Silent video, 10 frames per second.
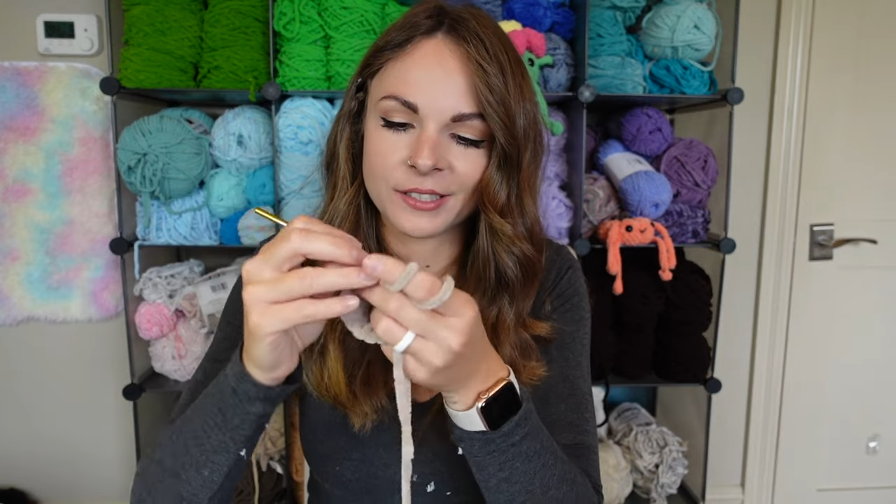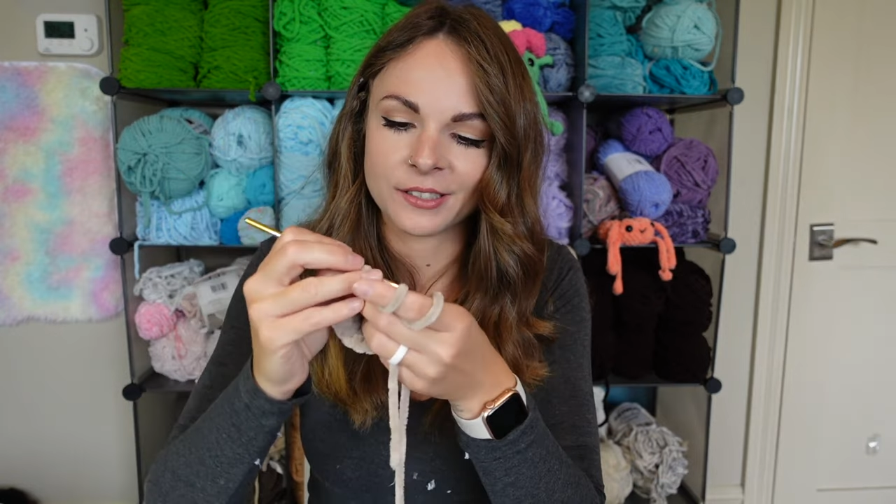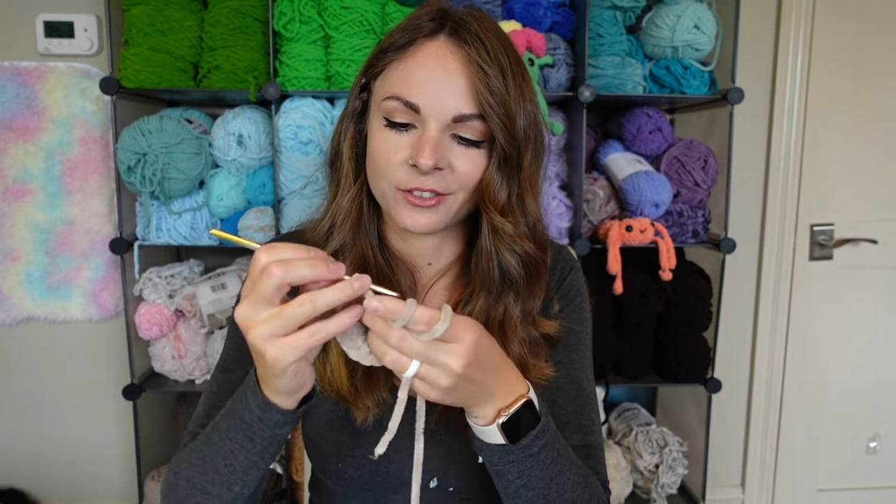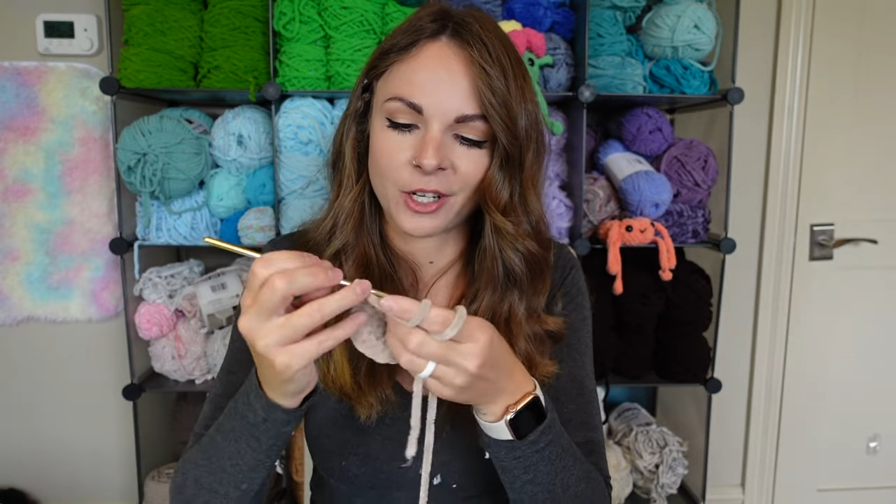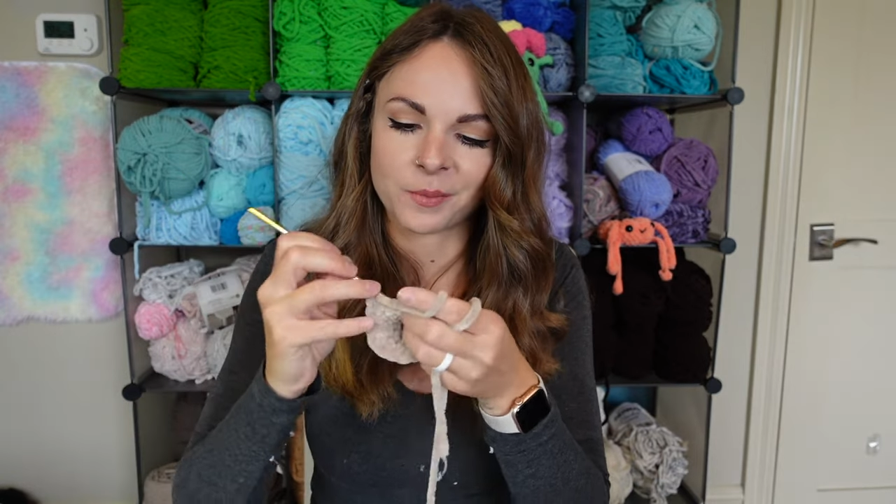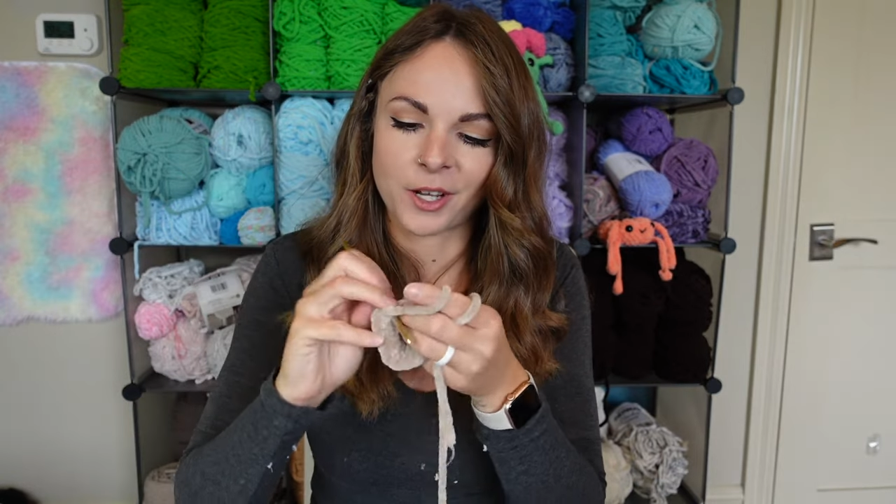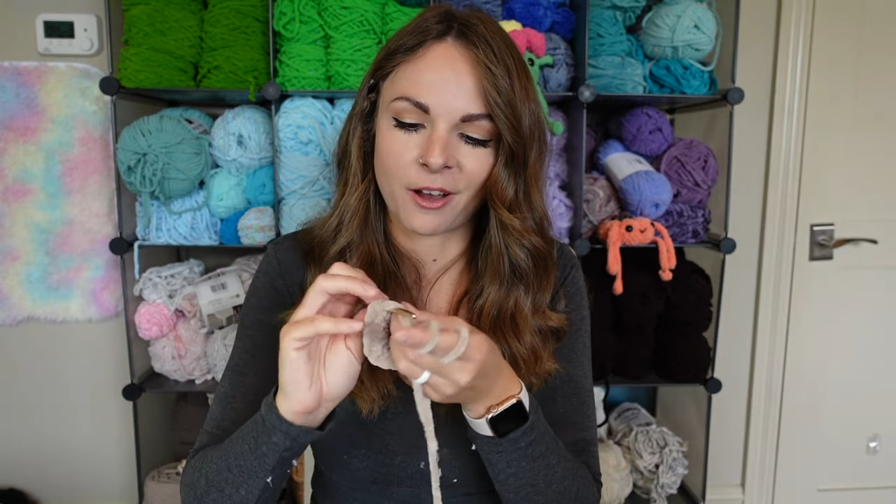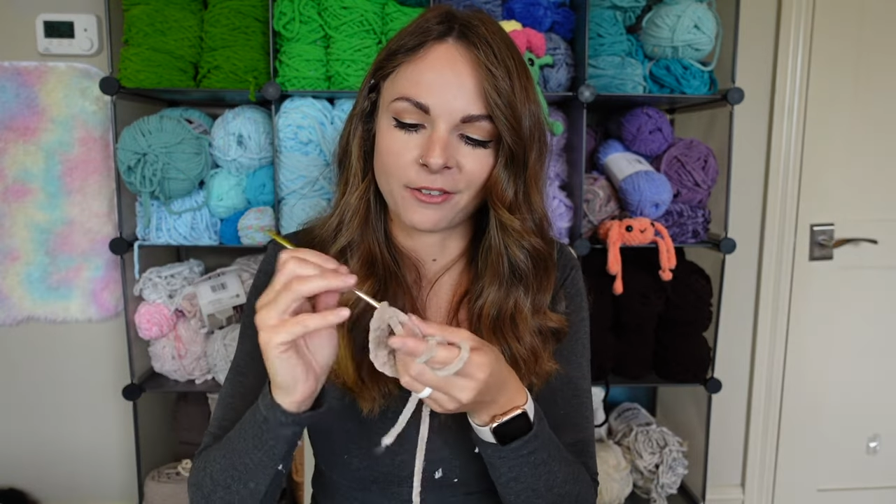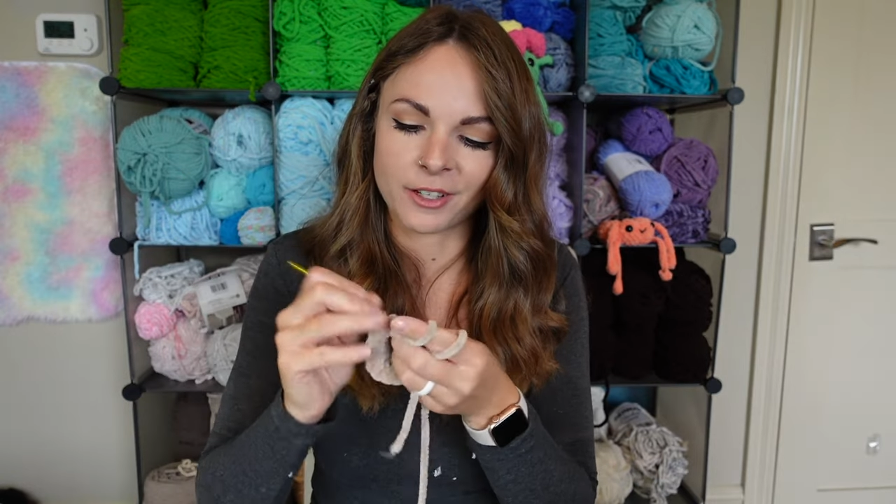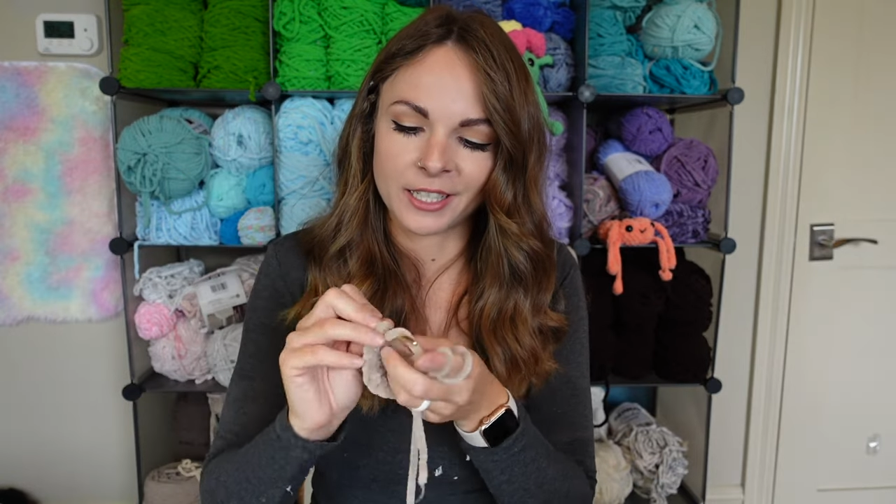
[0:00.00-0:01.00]
is rubbed
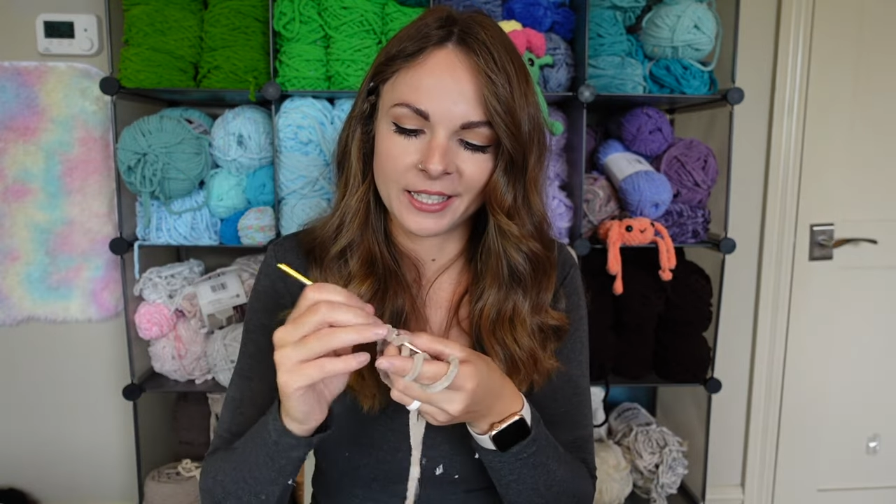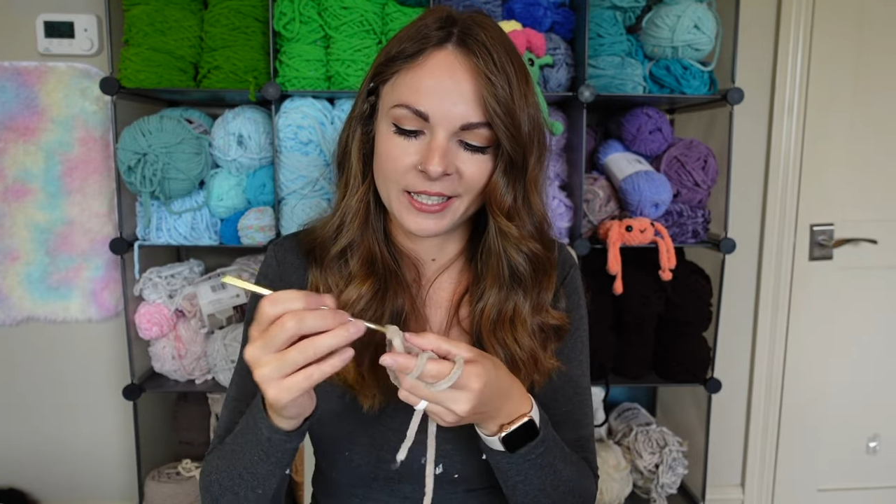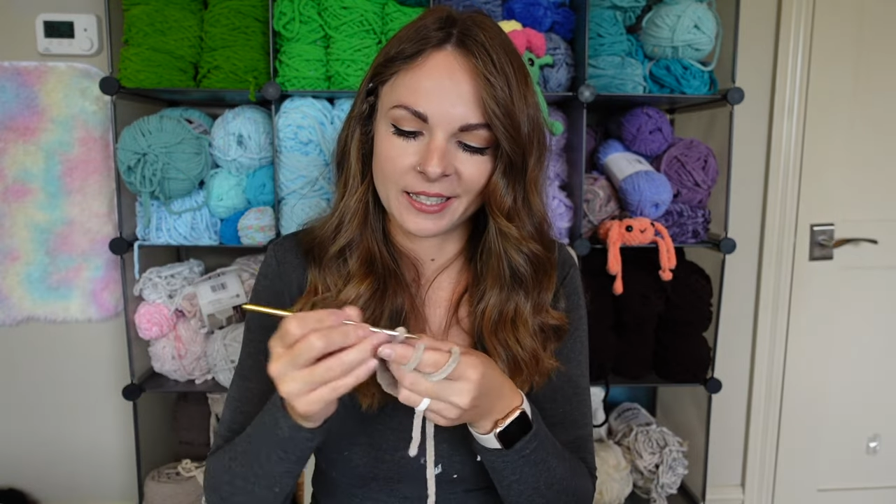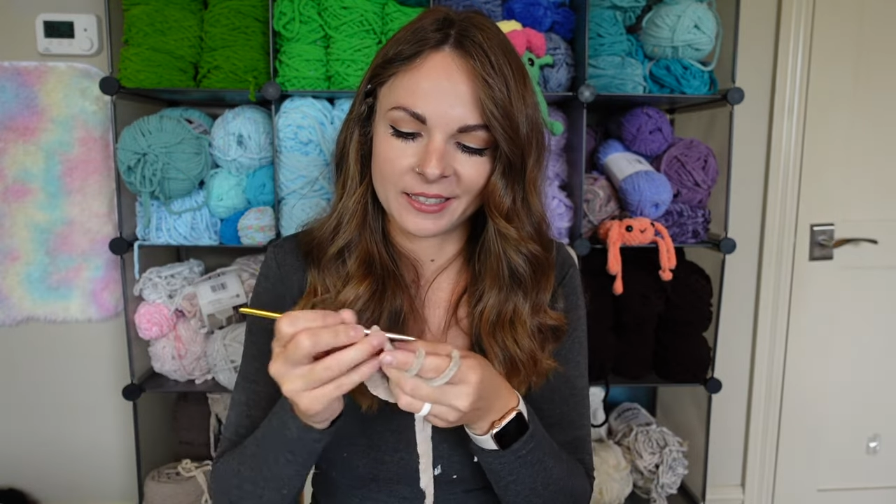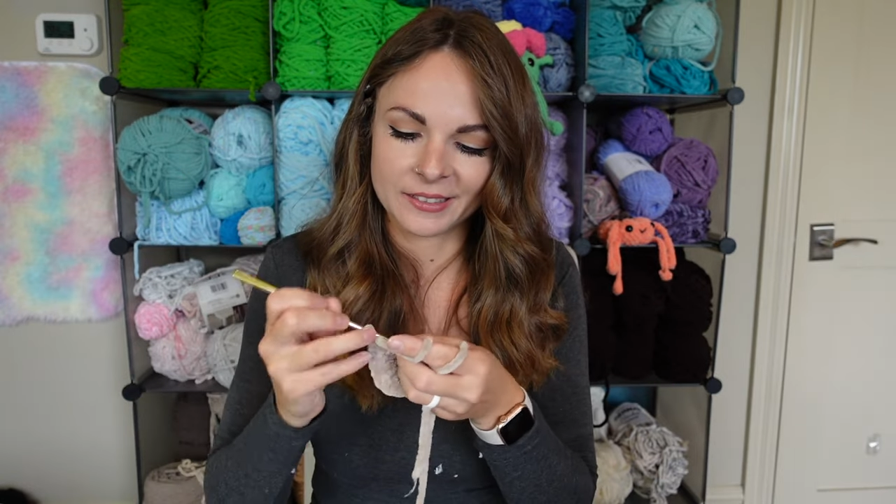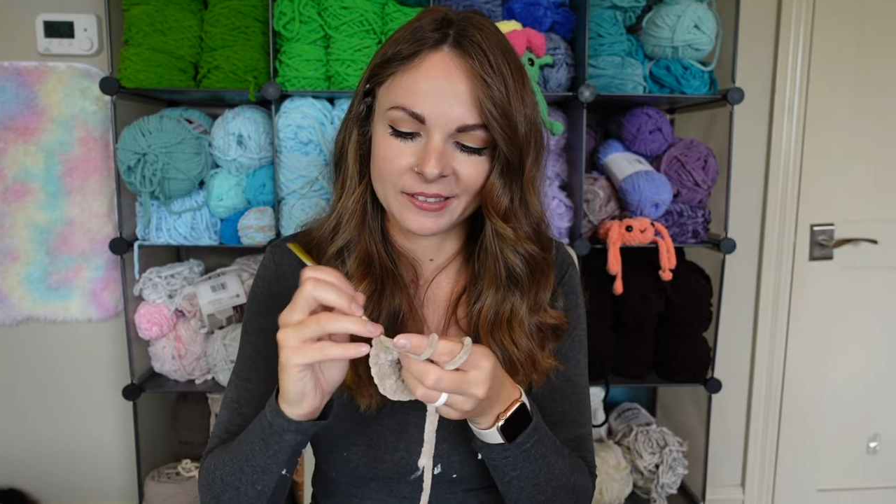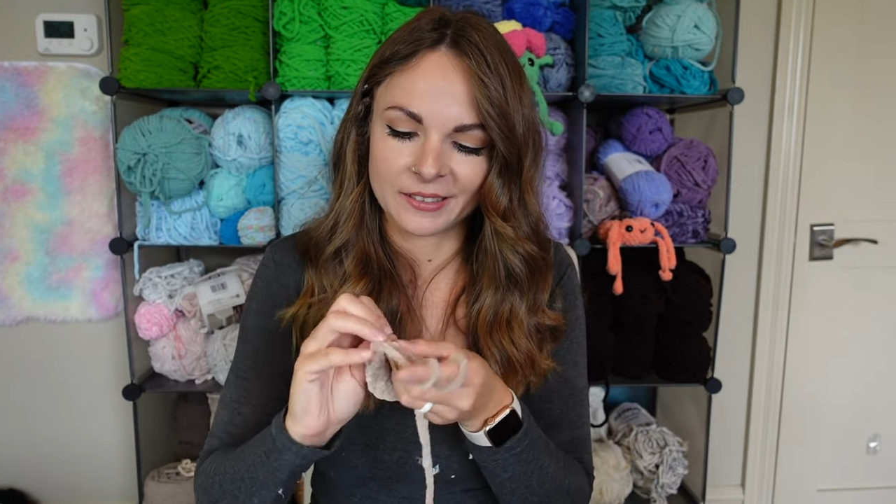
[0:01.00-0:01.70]
off on it and it